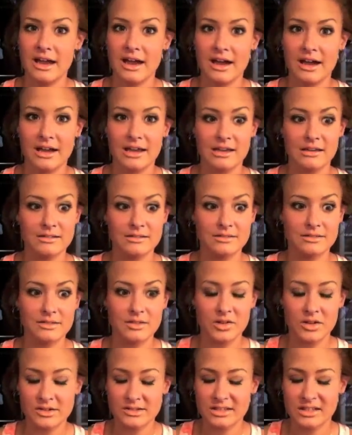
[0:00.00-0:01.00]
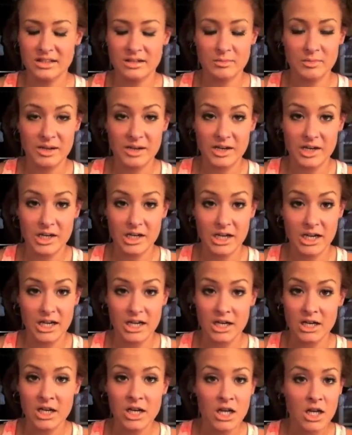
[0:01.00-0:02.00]
I looked in the mirror
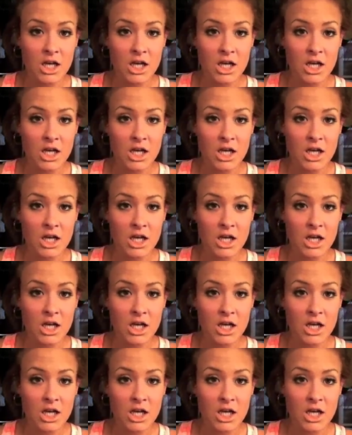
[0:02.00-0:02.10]
and